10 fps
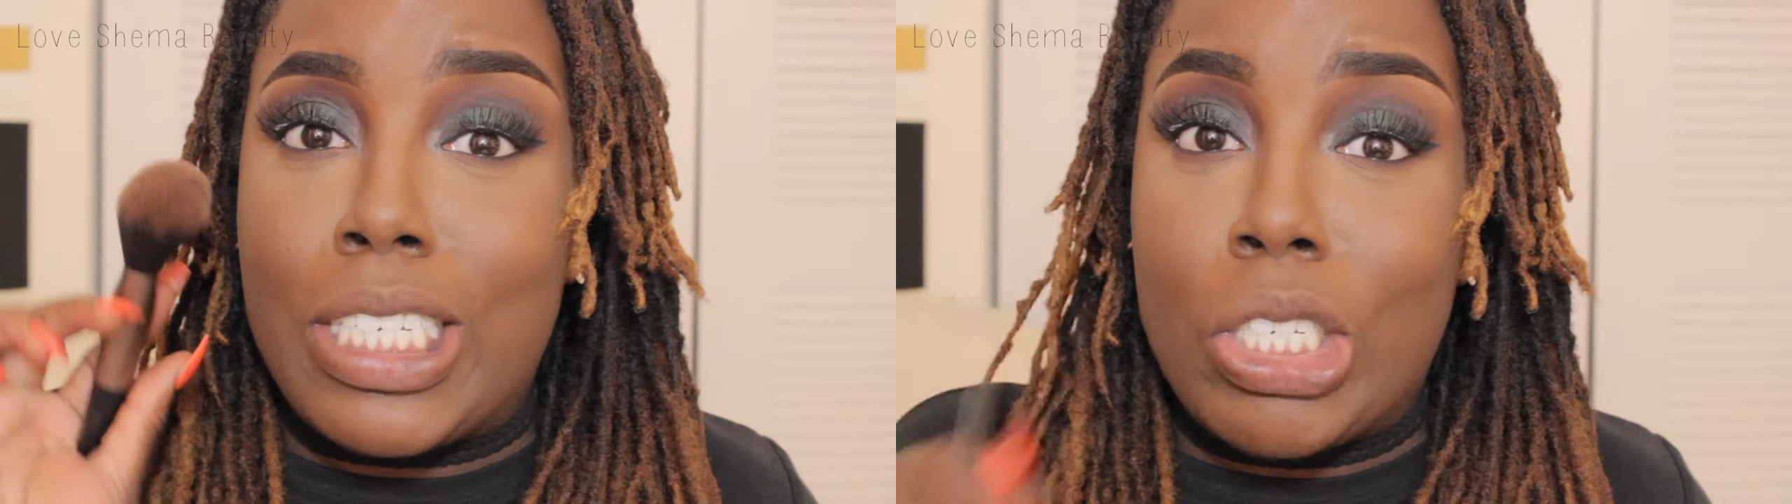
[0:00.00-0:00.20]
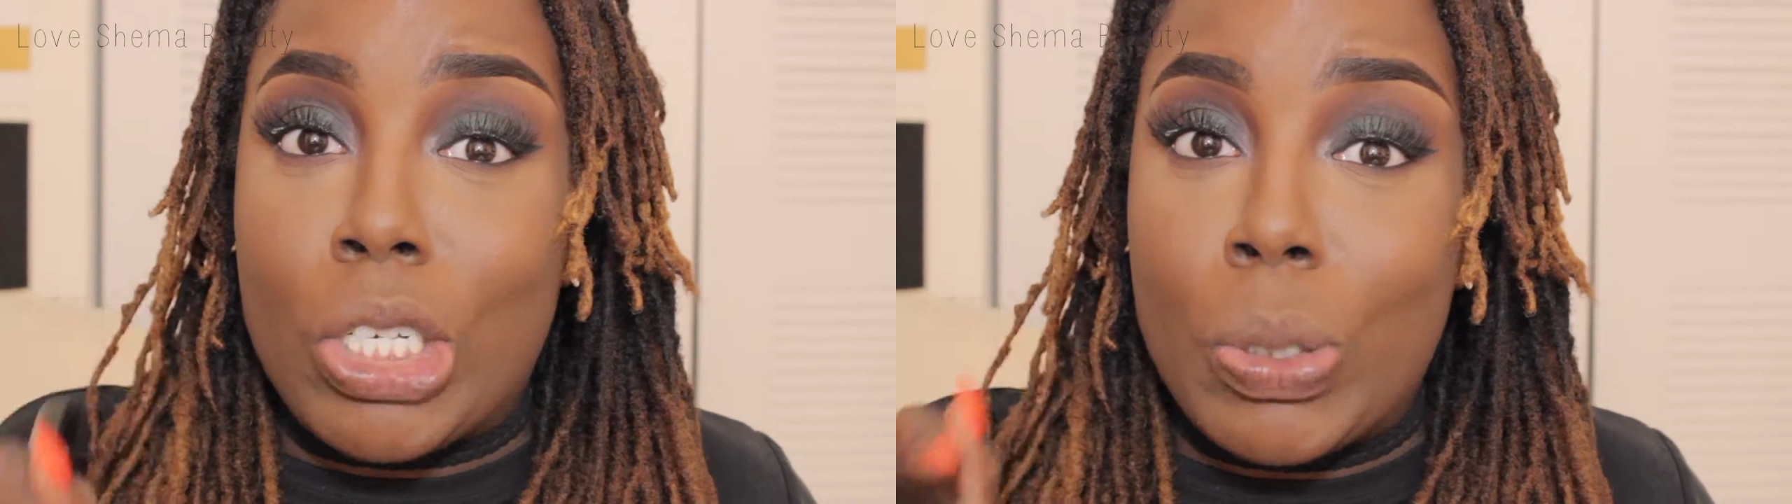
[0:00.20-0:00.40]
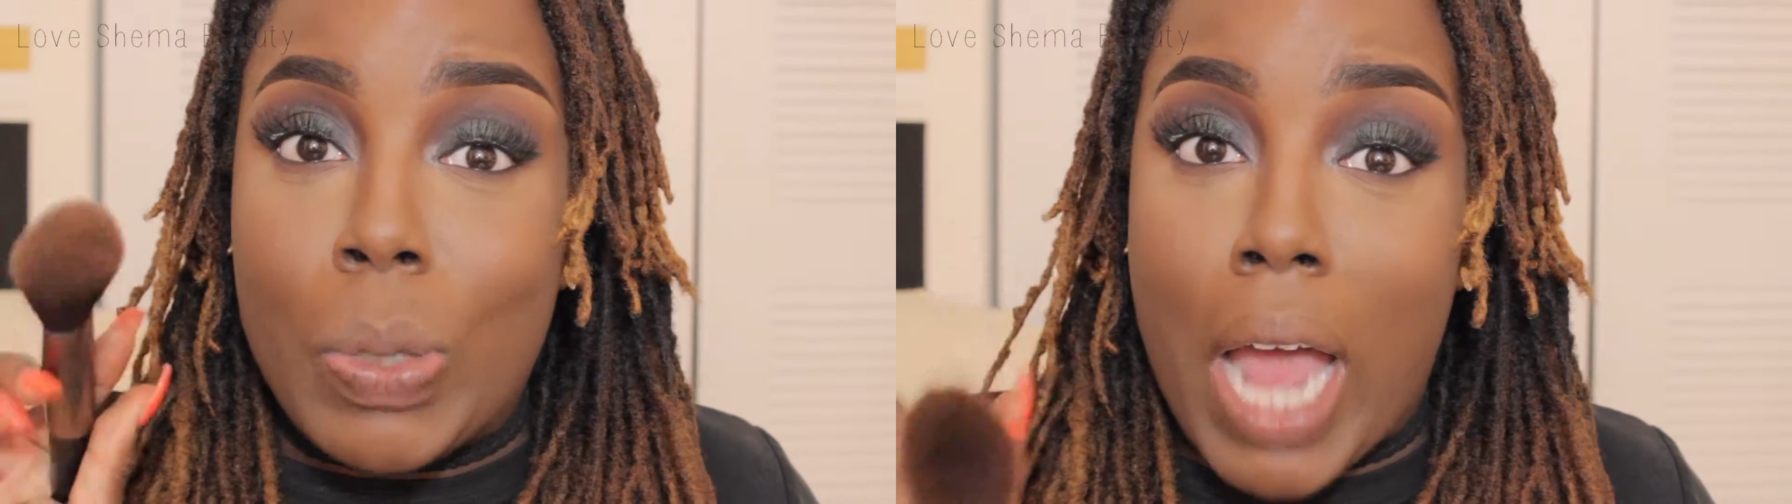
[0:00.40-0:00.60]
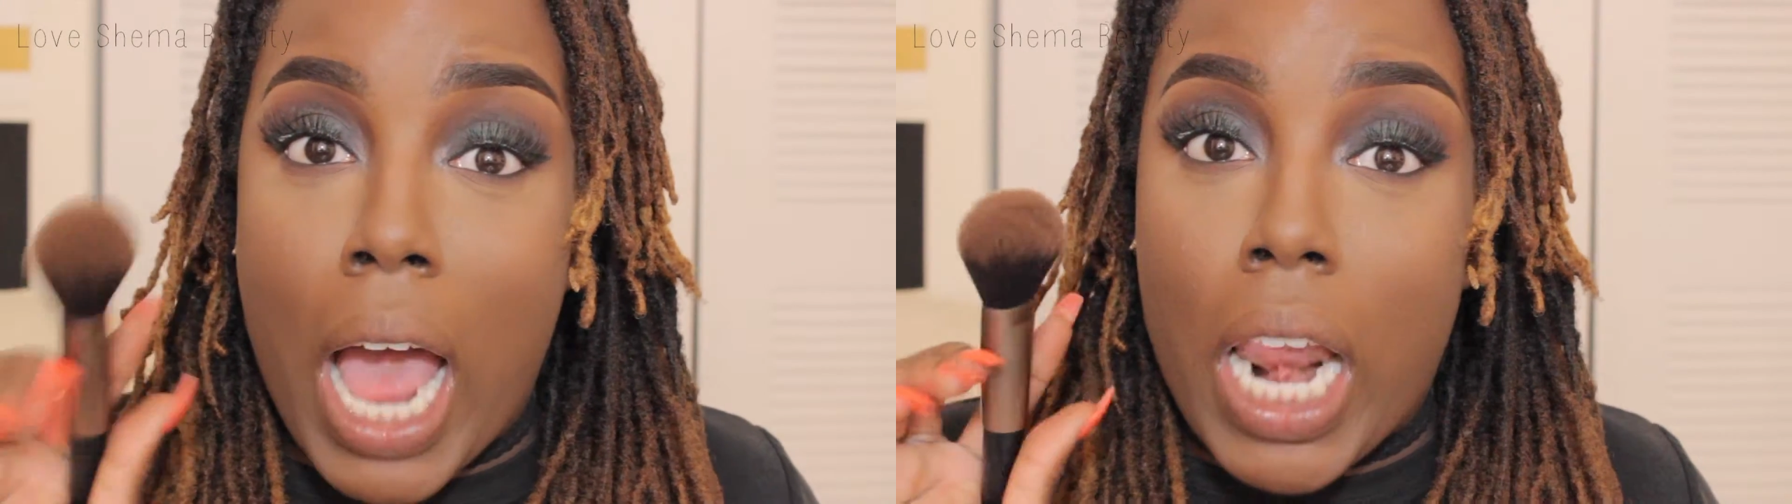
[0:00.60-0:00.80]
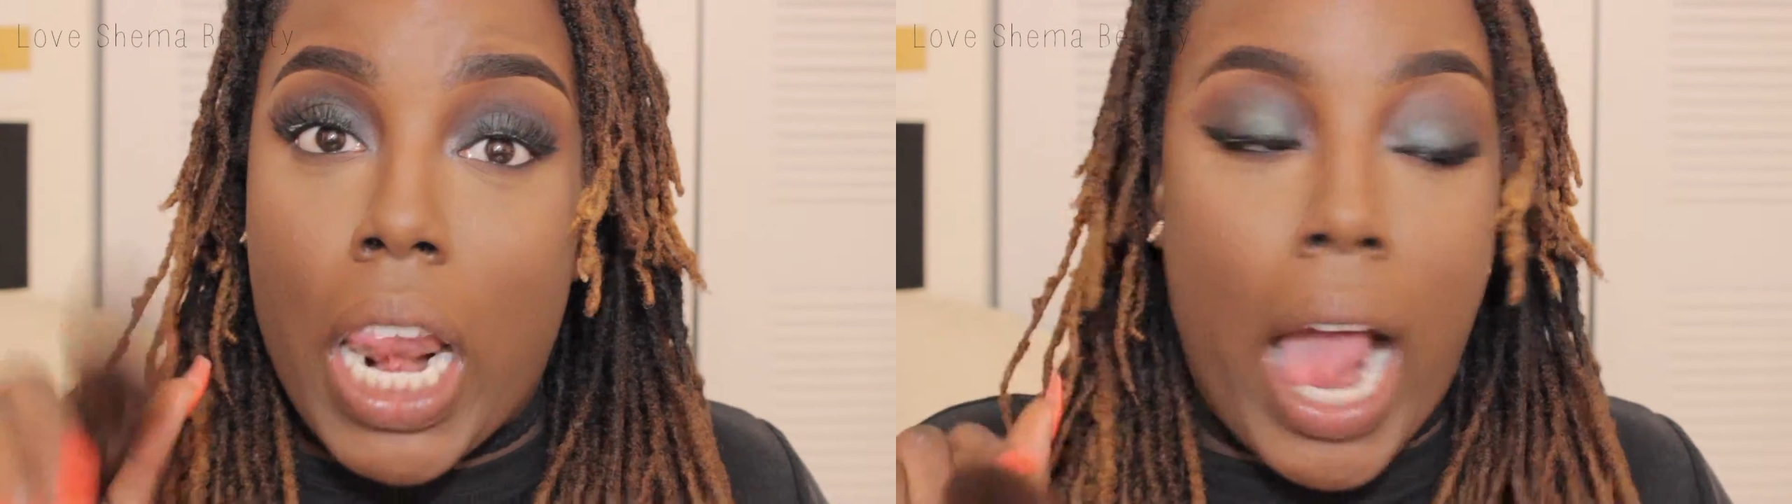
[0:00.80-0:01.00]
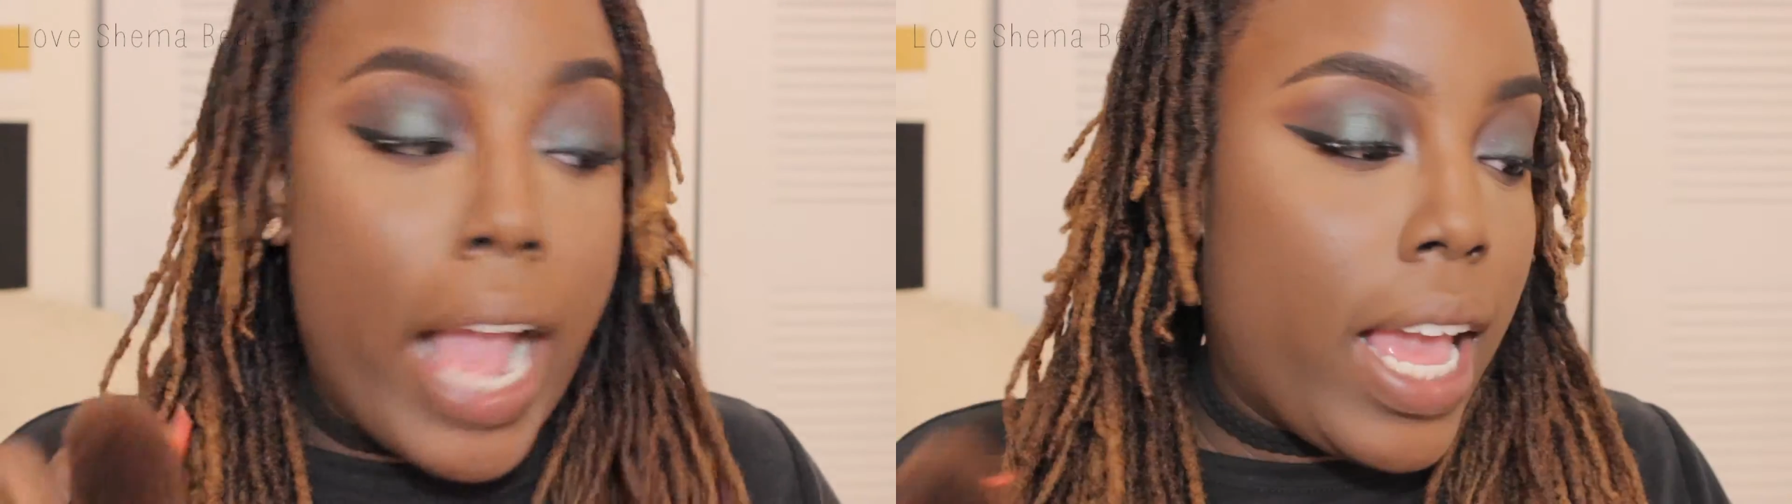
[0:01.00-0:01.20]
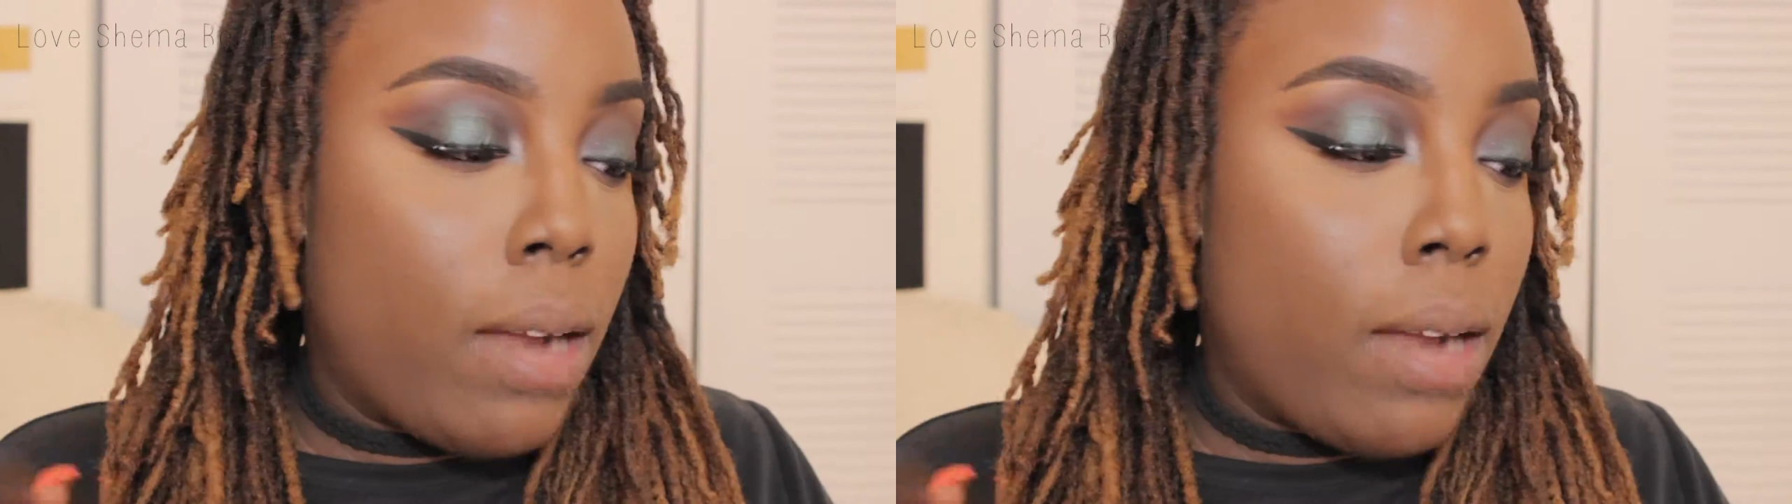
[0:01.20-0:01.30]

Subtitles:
do not like it.